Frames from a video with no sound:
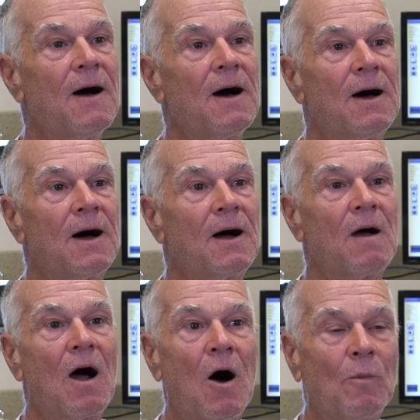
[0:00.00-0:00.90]
Uh,
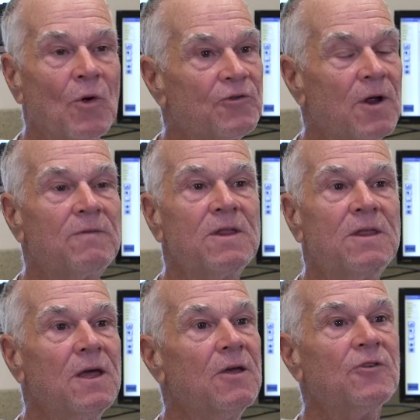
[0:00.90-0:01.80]
almost
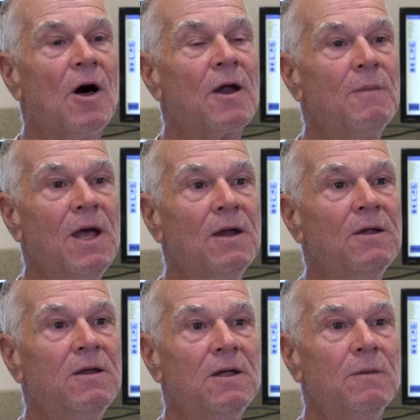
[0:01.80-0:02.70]
everything is
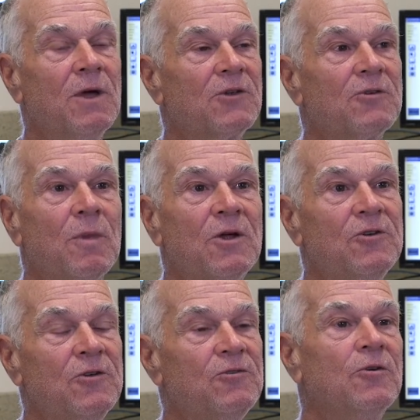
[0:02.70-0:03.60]
automated. It makes it
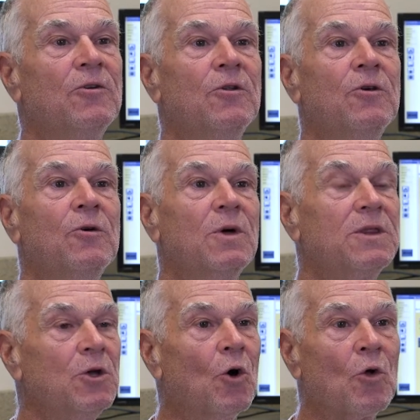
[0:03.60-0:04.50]
much easier to do.
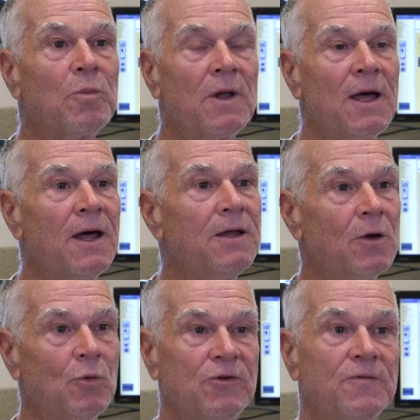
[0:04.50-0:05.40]
At the old plant,
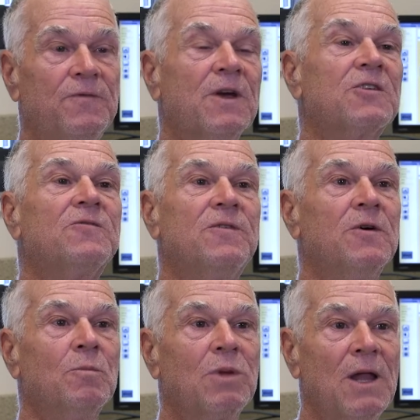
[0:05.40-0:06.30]
it was a fixed
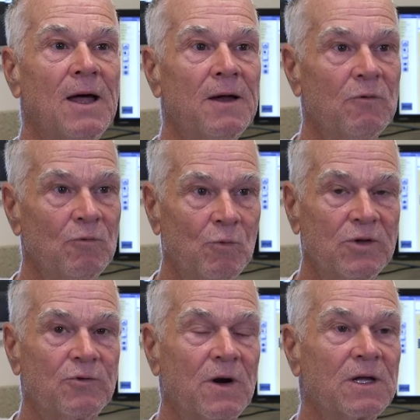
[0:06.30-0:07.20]
film plant
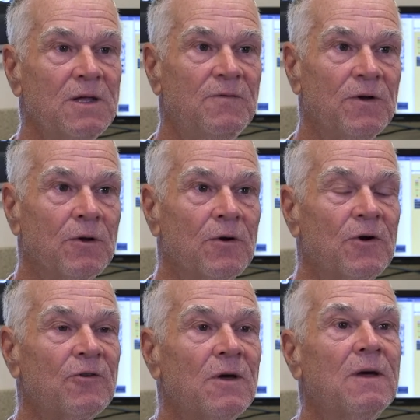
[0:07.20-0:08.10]
with trickling
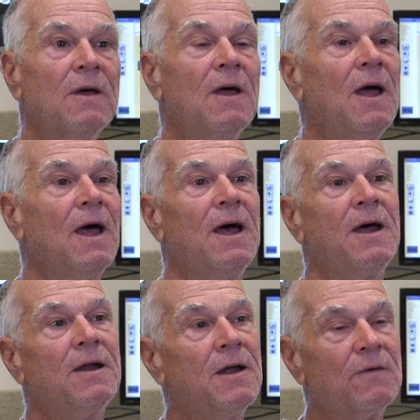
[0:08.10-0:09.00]
filters.
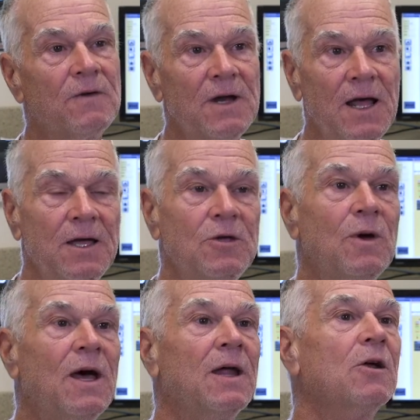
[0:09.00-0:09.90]
And every day you
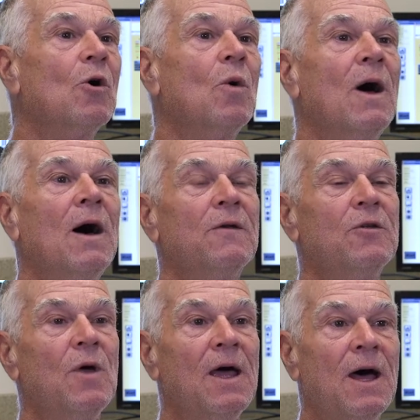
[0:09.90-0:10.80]
had to go out and
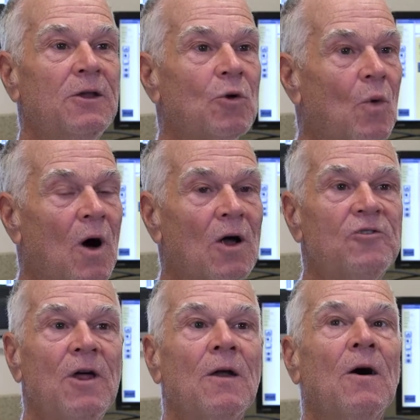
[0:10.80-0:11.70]
you had to
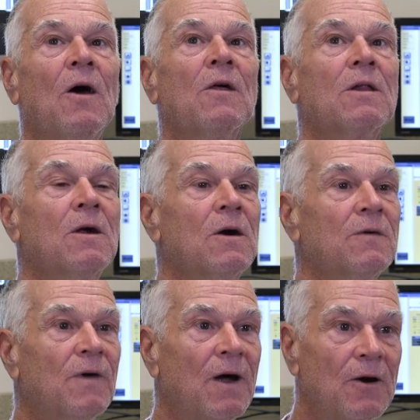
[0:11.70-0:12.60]
wash down all the
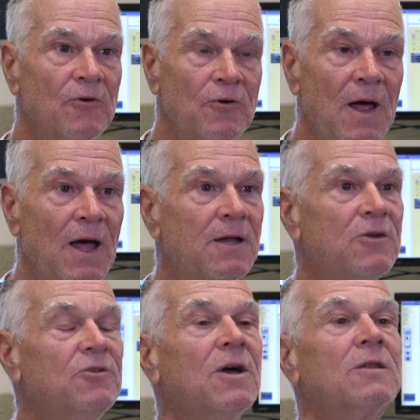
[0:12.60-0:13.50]
clarifiers, you had to
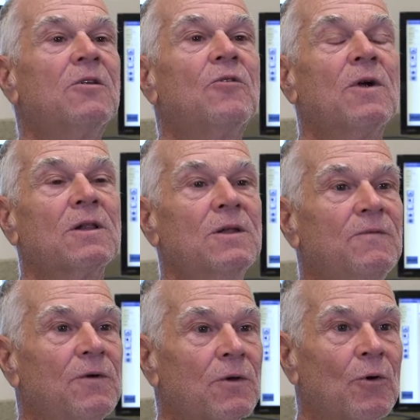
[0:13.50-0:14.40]
check the trickling
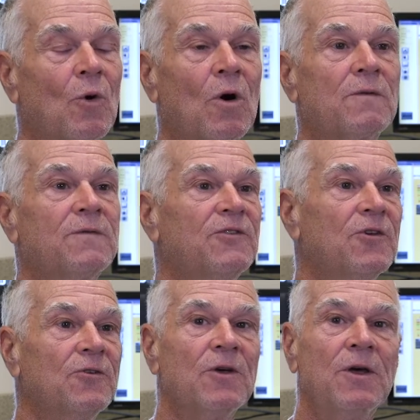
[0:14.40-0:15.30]
filter
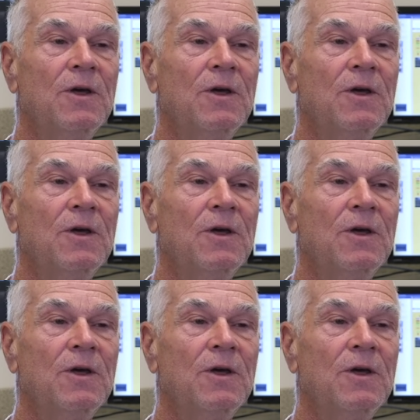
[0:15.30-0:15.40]
orifices,